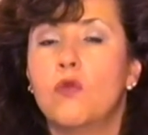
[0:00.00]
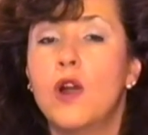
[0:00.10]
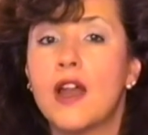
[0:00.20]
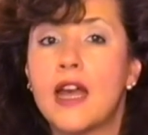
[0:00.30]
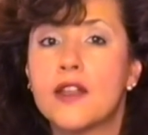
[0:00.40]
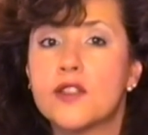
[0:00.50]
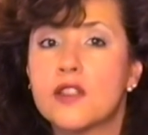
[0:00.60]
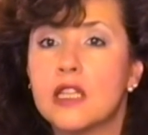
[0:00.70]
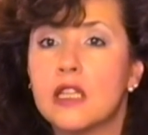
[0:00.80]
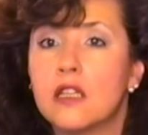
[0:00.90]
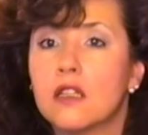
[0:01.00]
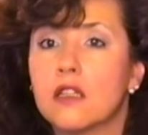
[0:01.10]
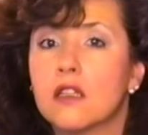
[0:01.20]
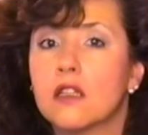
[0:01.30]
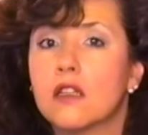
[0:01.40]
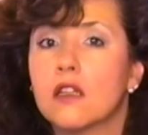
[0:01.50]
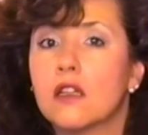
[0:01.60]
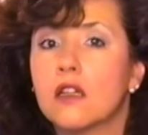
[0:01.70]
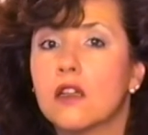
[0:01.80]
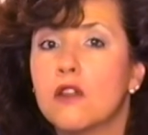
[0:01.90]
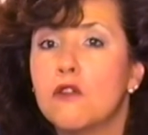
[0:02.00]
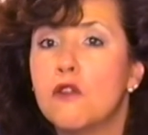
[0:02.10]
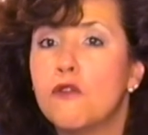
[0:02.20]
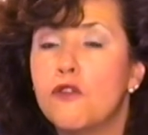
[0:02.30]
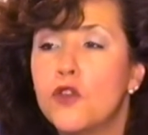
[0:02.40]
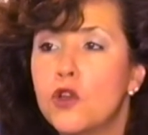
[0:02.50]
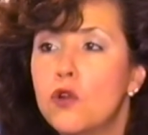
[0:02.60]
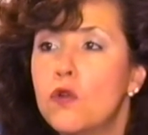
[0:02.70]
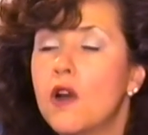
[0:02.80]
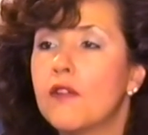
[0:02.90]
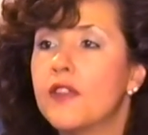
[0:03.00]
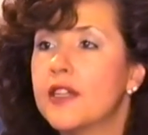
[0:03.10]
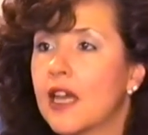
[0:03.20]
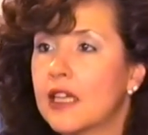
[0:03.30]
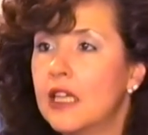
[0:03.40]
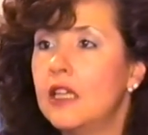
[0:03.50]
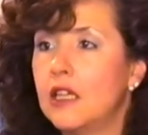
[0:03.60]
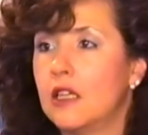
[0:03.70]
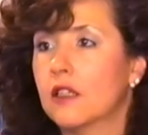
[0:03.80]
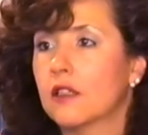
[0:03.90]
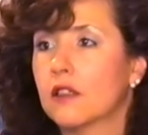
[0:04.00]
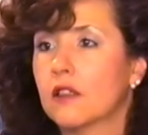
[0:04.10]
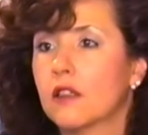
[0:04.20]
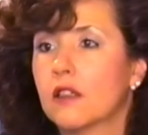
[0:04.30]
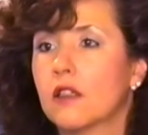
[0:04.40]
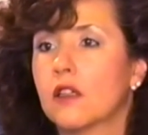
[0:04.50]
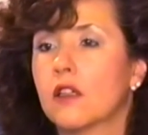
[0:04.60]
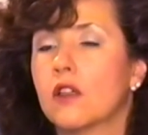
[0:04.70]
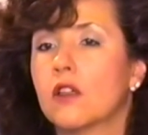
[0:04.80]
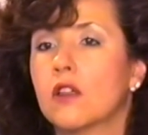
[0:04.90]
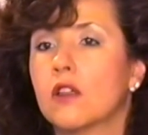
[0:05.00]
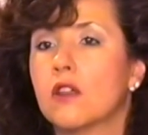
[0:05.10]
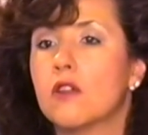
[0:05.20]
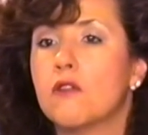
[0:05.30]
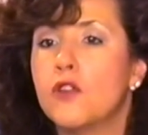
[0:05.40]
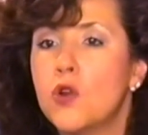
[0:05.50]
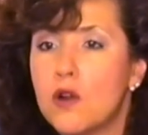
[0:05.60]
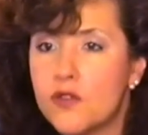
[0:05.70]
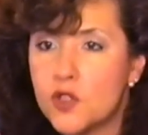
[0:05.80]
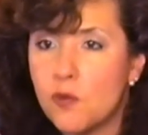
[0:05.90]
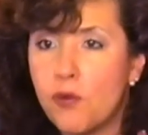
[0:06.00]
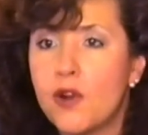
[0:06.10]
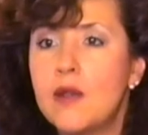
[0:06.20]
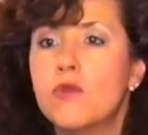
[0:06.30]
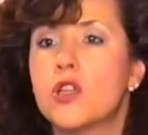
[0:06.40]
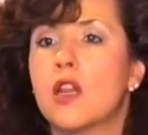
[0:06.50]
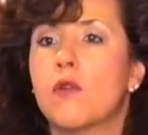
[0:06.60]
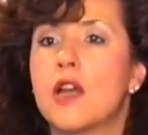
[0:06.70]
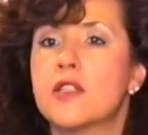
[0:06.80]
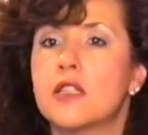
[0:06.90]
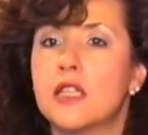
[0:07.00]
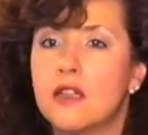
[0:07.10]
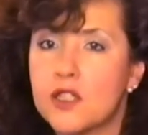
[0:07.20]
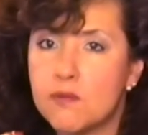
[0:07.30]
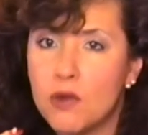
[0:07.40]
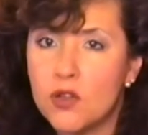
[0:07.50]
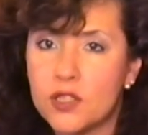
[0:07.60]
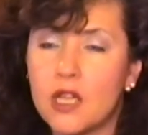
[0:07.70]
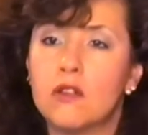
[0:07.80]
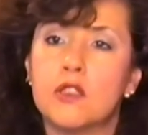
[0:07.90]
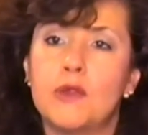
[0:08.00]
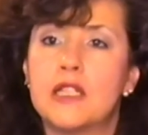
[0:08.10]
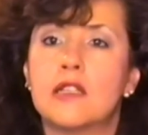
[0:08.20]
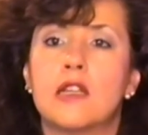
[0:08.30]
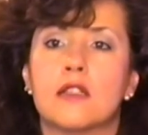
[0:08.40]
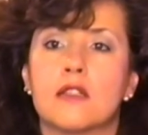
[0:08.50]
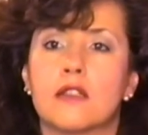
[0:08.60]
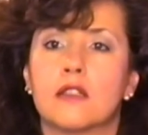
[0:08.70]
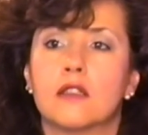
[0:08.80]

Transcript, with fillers: Whereas the, the view of the Dakini, the view of supreme generosity in its most ultimate sense,